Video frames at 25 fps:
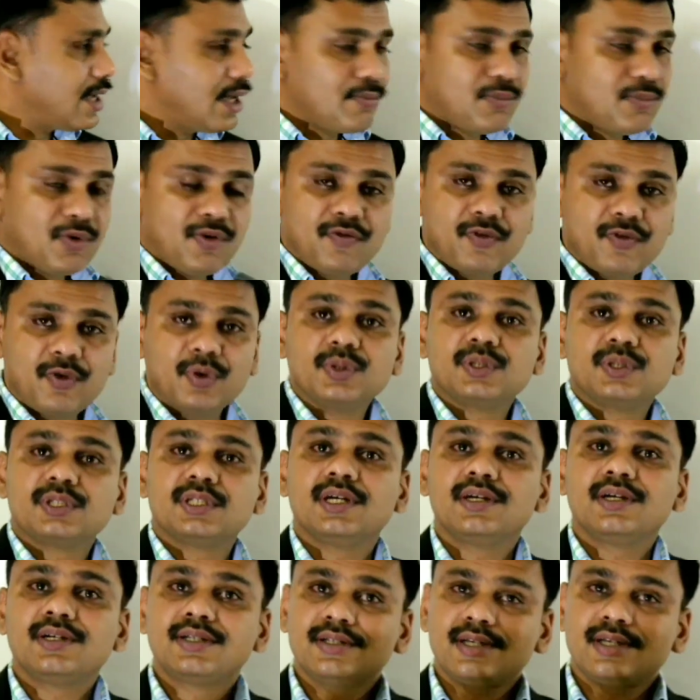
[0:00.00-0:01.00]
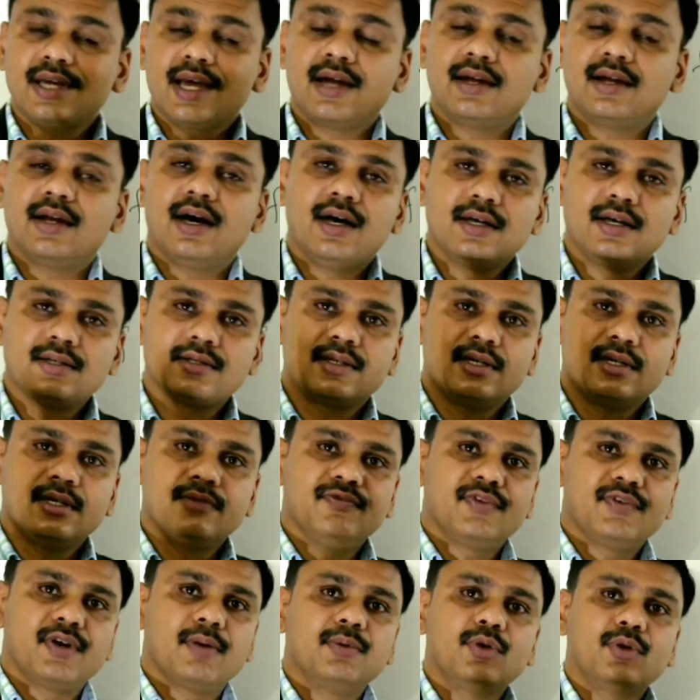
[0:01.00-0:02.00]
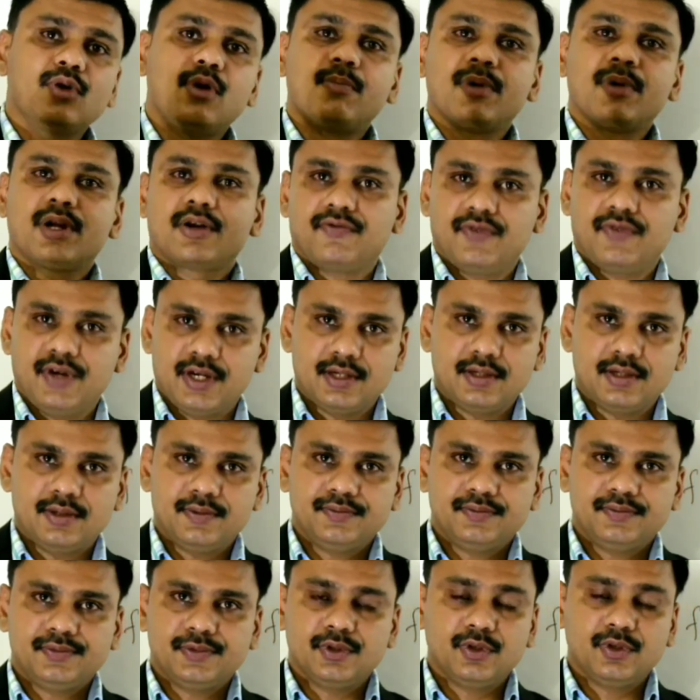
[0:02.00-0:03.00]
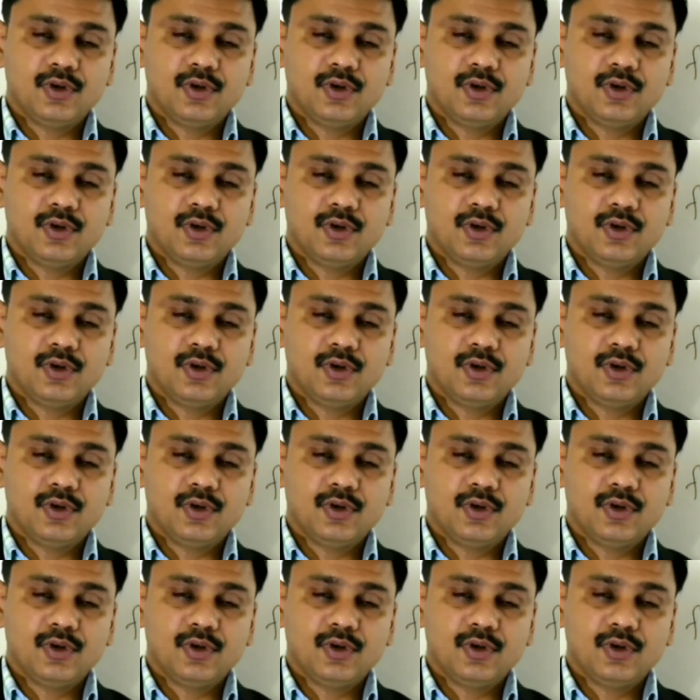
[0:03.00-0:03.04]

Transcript: type of questions can ask from Doppler effect.